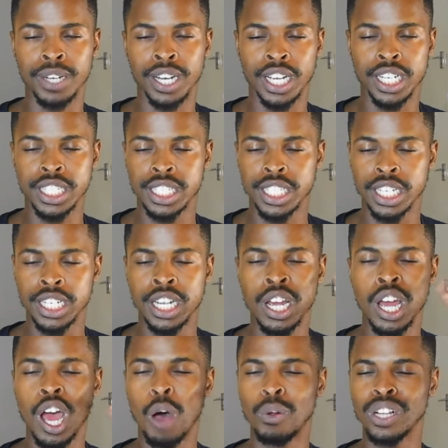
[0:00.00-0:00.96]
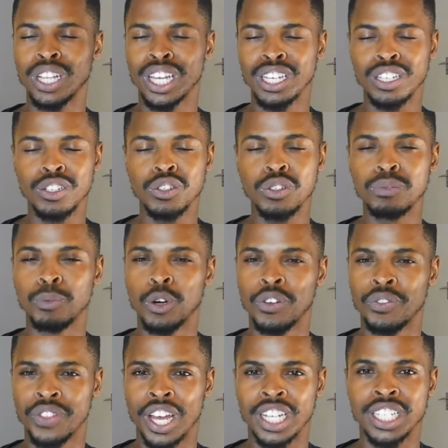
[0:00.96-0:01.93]
Like I said, I will get into more
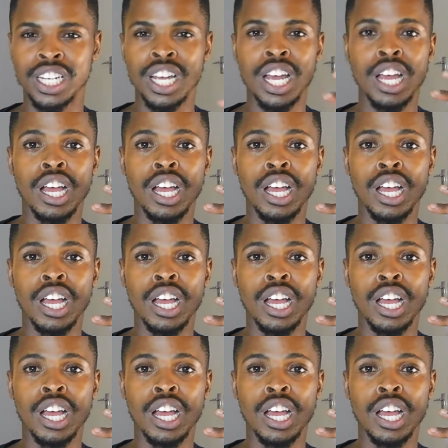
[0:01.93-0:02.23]
of that.